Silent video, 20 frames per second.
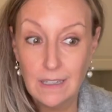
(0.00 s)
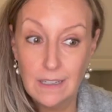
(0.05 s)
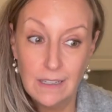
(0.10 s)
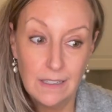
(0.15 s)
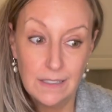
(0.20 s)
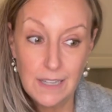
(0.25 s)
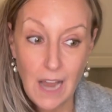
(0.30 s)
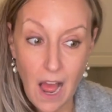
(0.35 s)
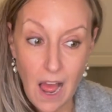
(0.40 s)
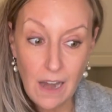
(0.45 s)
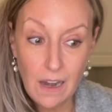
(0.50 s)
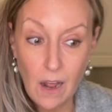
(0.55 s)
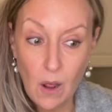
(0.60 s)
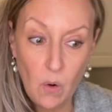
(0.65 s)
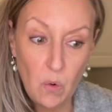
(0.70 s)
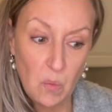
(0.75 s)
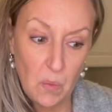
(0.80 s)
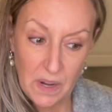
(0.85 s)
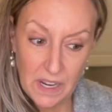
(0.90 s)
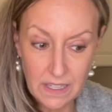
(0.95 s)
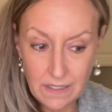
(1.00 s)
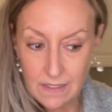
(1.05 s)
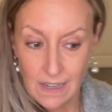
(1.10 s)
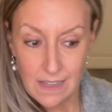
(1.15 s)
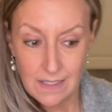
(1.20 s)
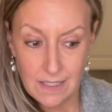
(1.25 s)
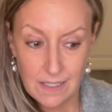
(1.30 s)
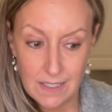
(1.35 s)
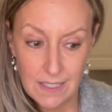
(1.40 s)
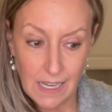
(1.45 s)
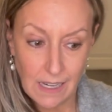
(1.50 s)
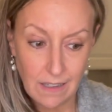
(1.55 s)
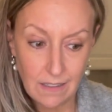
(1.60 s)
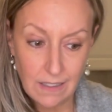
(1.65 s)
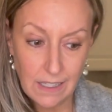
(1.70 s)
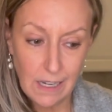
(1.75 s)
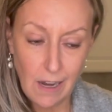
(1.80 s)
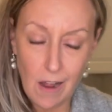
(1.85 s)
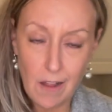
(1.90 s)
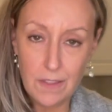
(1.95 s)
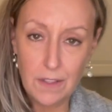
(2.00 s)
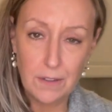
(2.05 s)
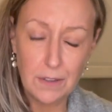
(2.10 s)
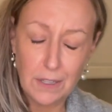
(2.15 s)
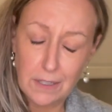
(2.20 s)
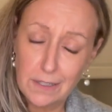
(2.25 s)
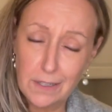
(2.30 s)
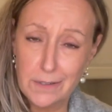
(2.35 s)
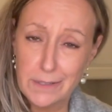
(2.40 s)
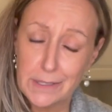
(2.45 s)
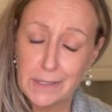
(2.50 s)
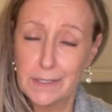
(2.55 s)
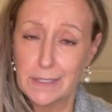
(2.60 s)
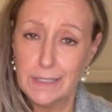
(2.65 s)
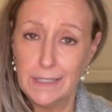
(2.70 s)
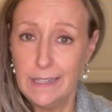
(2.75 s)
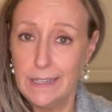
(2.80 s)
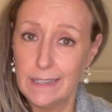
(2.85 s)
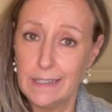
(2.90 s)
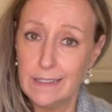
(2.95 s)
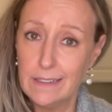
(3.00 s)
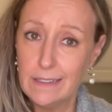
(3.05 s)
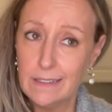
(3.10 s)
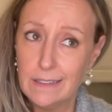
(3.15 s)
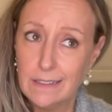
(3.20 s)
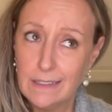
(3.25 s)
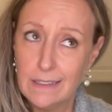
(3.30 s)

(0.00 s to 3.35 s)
Not a win necessarily, although the clothes are clean.